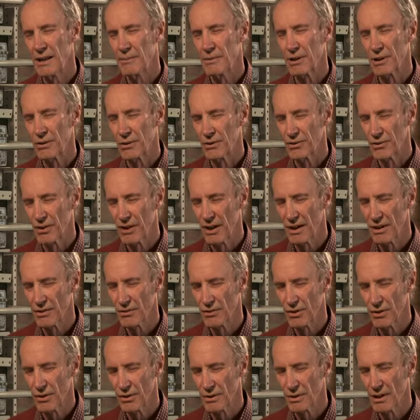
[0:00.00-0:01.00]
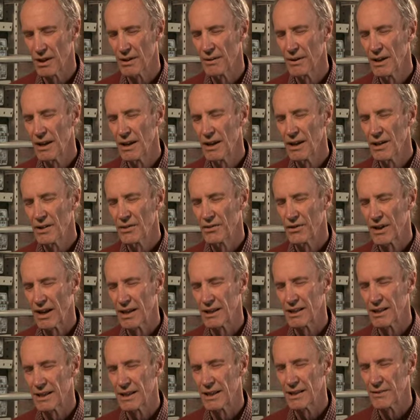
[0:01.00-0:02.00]
because the air is cooler.
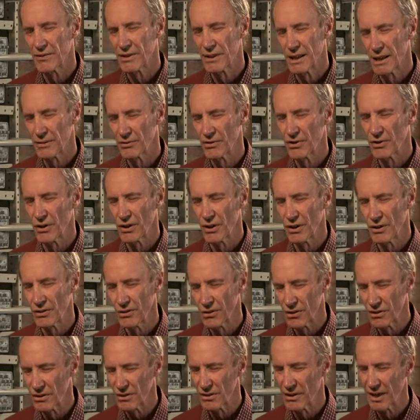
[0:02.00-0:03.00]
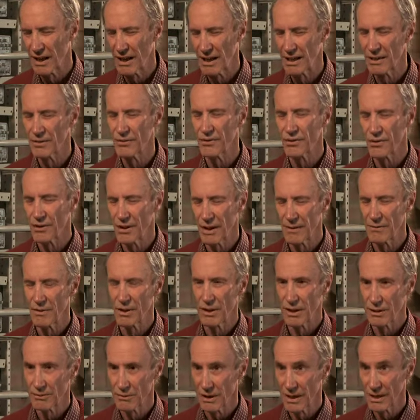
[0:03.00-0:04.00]
Secondly, if enough cities and towns and
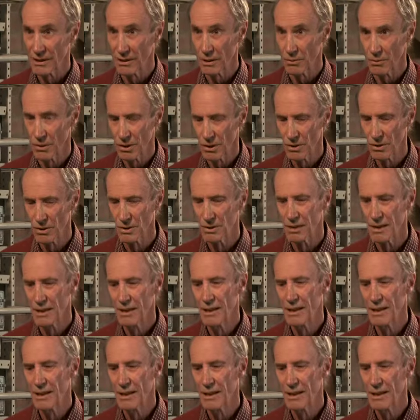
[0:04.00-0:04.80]
everything around the world